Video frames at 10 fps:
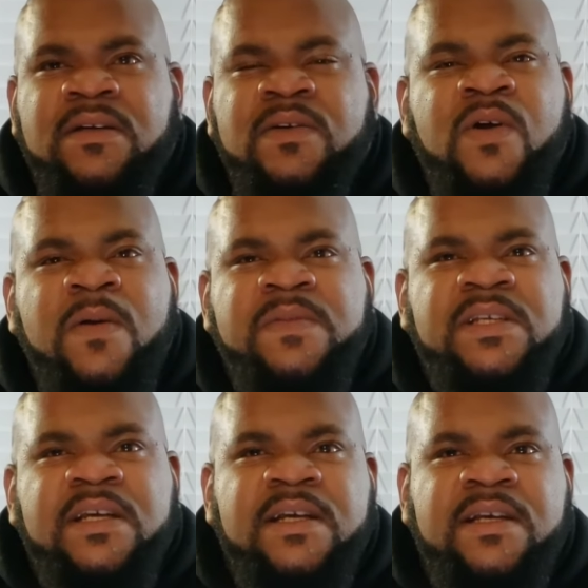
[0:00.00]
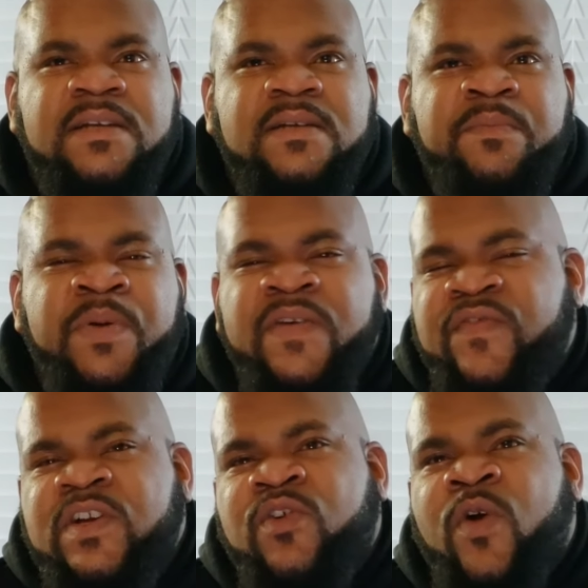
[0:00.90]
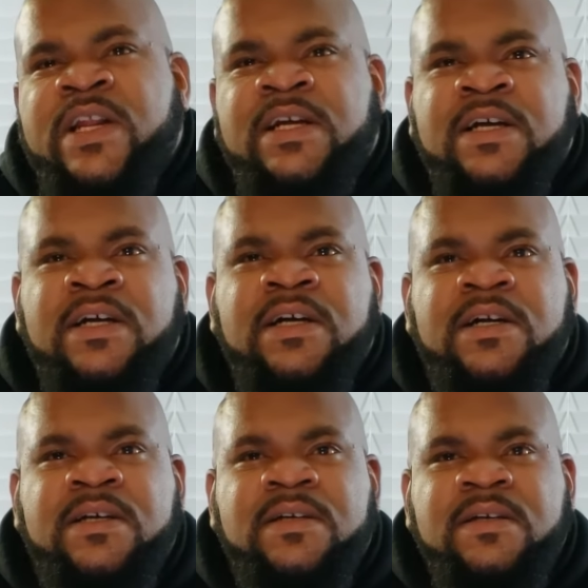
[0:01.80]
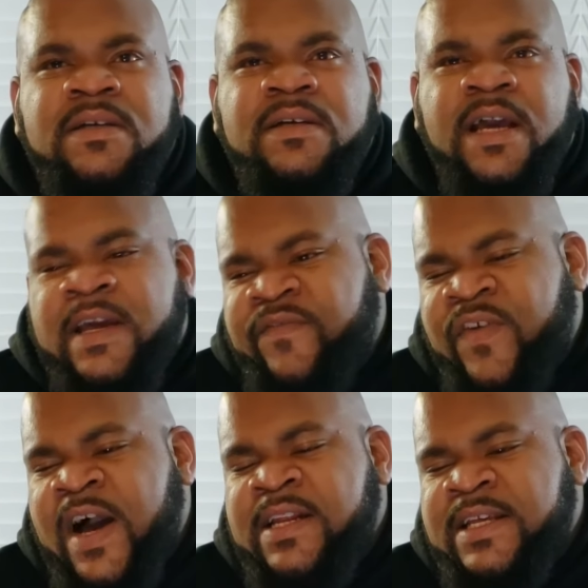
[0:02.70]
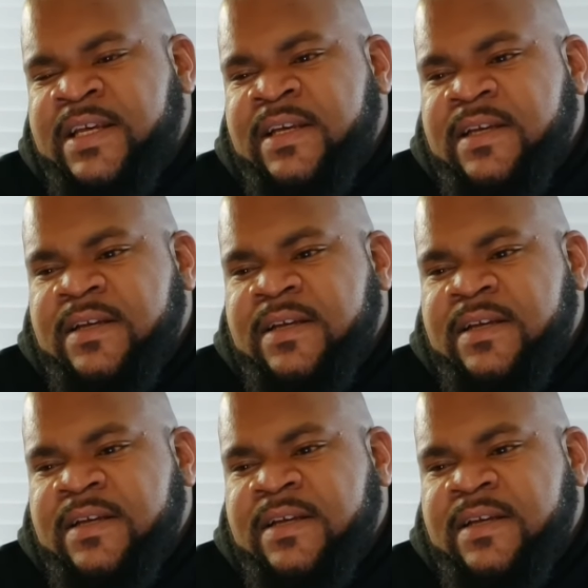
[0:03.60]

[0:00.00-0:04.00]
you know what I'm saying, be for the greater good, and finally